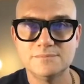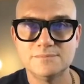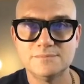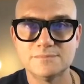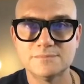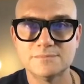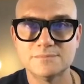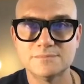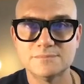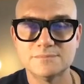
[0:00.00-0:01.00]

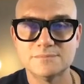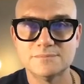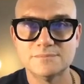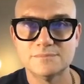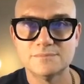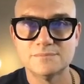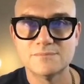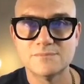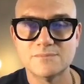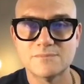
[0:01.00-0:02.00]

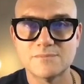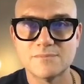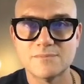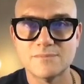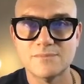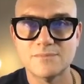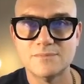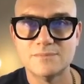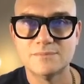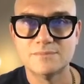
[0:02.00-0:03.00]

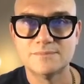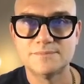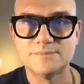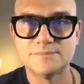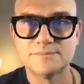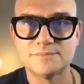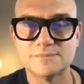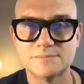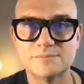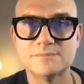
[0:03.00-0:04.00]

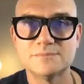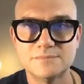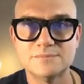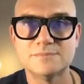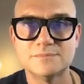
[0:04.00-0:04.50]
(not speaking)